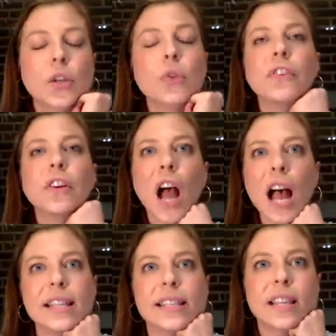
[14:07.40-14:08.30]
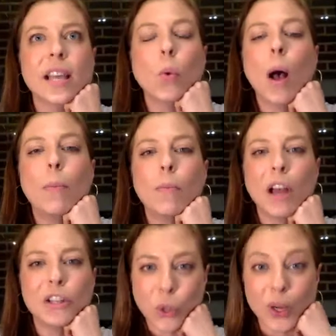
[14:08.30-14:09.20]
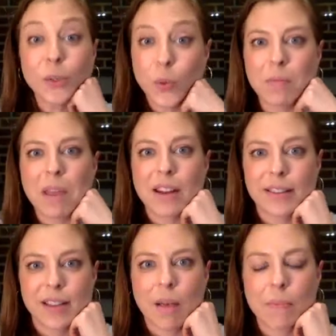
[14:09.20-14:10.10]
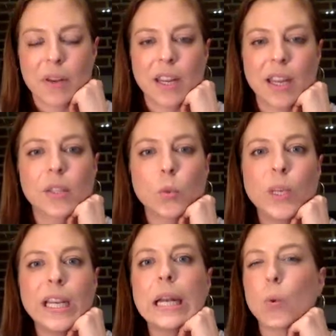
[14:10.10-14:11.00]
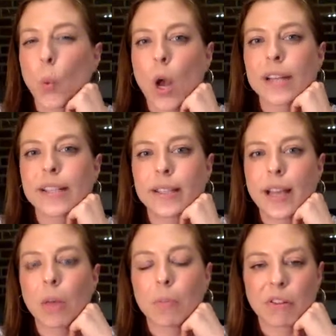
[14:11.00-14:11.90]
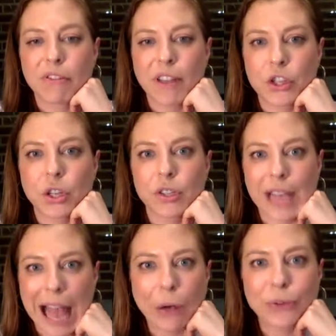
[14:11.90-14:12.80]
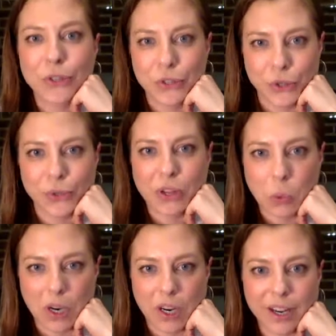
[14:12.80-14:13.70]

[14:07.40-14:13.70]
lawyer? So for us, a, a choice we made as a company is we didn't want to tell professionals how to do their work.